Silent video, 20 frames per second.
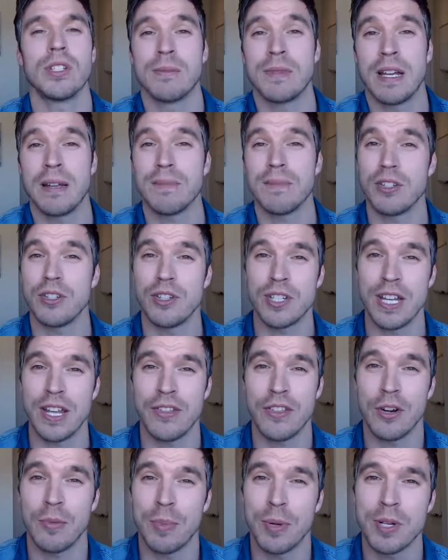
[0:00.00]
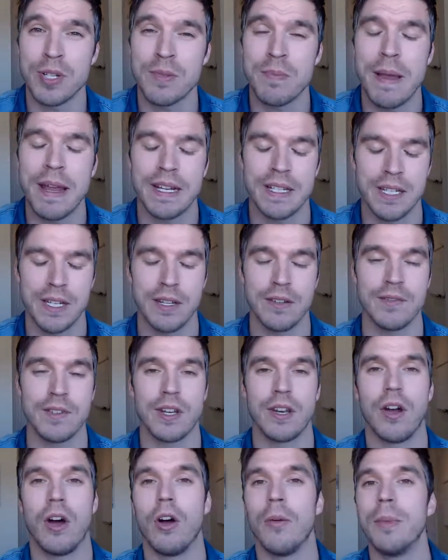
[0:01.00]
sometimes I'll just get their perspectives
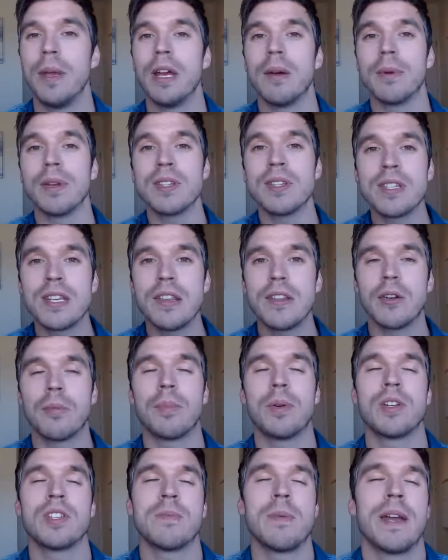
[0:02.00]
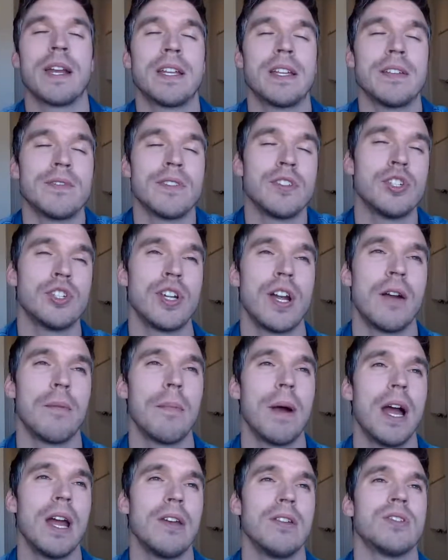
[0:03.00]
and I'll be able to see their perspectives and share
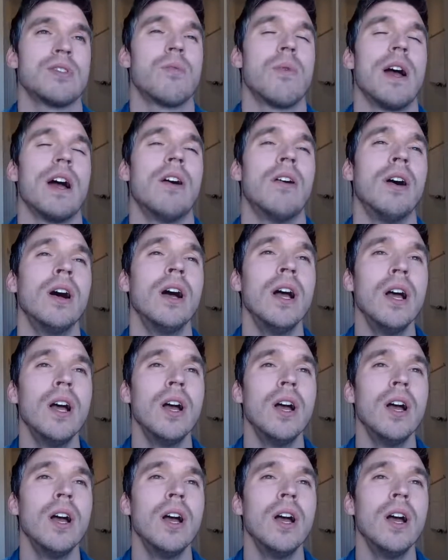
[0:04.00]
mine as well.